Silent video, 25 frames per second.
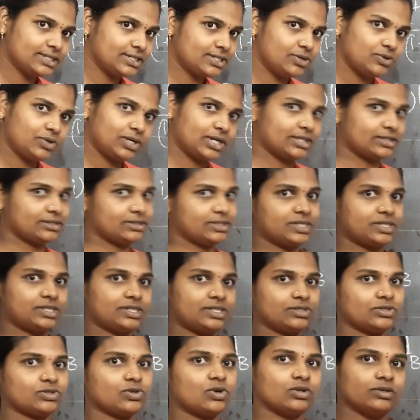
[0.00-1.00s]
You can just
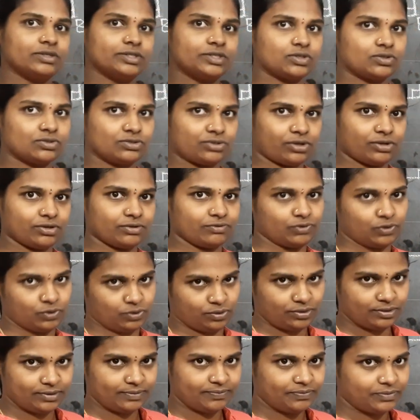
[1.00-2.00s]
solve it on your own.
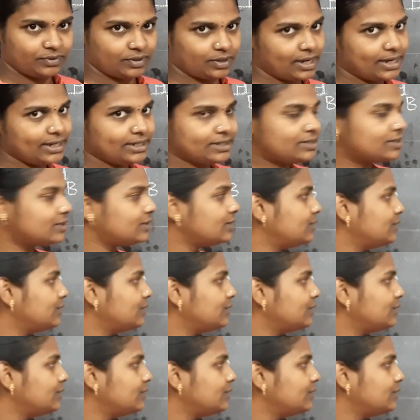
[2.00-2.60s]
Right?